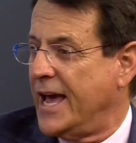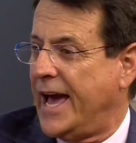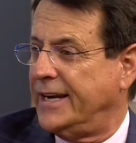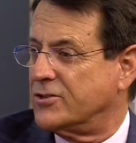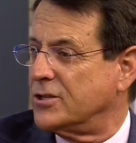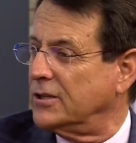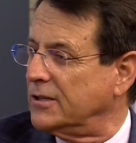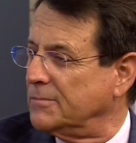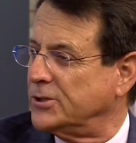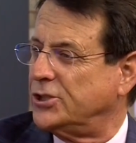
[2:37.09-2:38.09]
And it's a
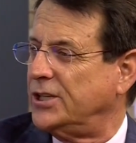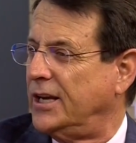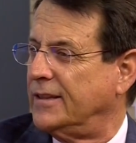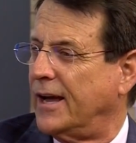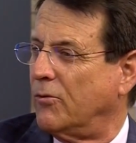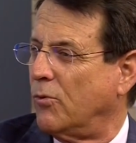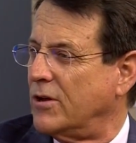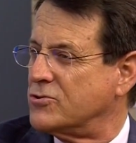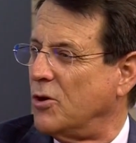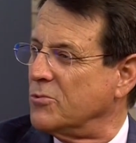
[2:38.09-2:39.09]
little machine that
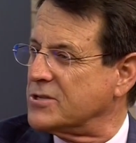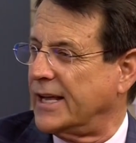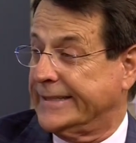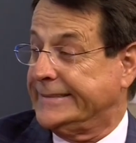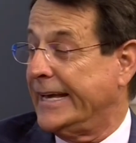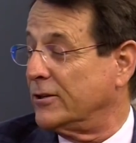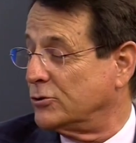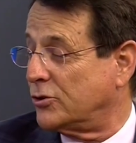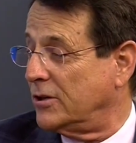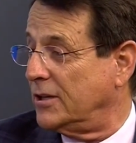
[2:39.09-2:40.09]
runs almost like a dental
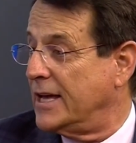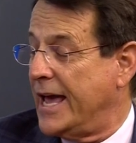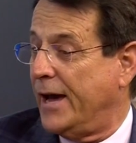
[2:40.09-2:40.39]
drill.